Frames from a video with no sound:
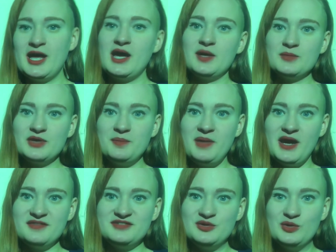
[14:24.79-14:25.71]
I'm going to
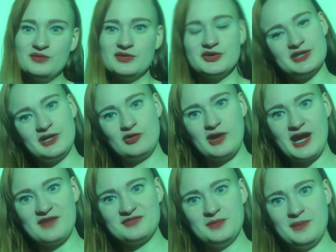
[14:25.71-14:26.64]
pass you over to
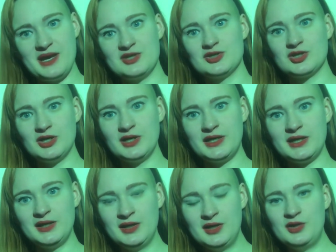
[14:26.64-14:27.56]
Craft Commander Green,